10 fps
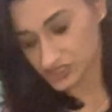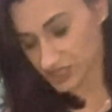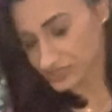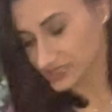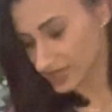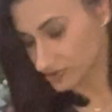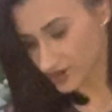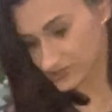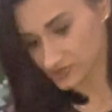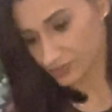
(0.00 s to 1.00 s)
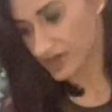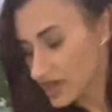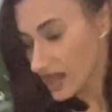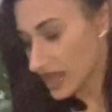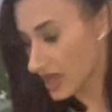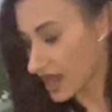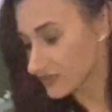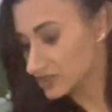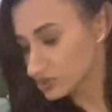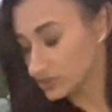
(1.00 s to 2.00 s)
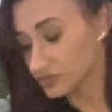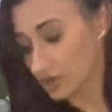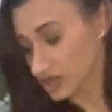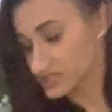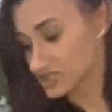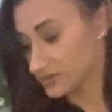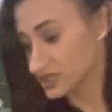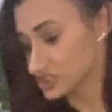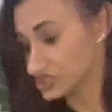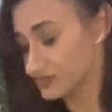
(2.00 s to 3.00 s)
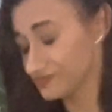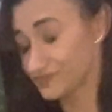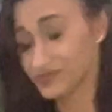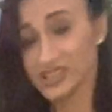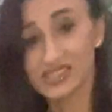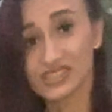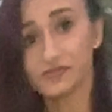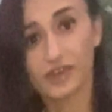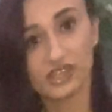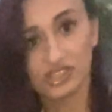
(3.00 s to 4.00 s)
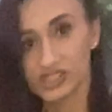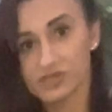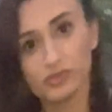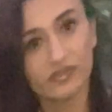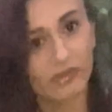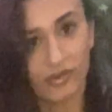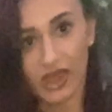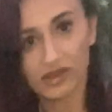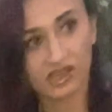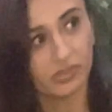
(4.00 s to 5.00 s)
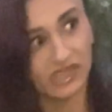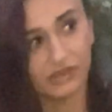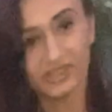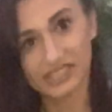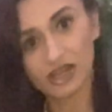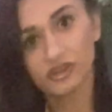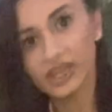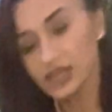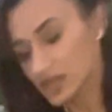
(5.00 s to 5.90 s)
does like grass as well. I have included rocks in there because she thinks it's fun to just move them around and completely redecorate.